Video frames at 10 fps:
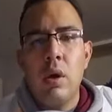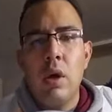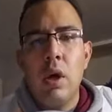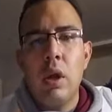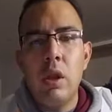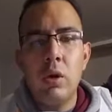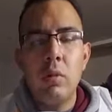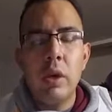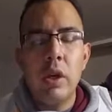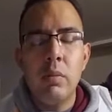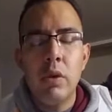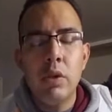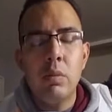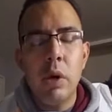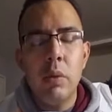Hello, my name is
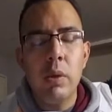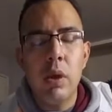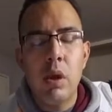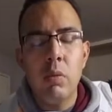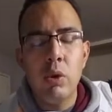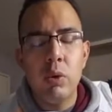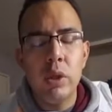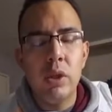Bobby Carmona.